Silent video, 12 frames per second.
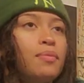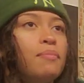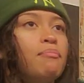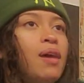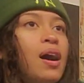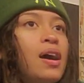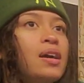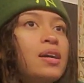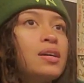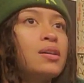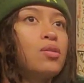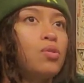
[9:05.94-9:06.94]

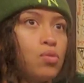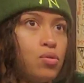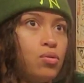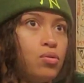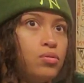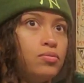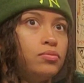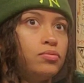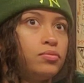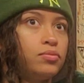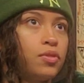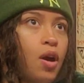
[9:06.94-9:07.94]
My goal
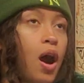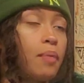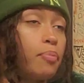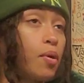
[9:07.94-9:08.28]
on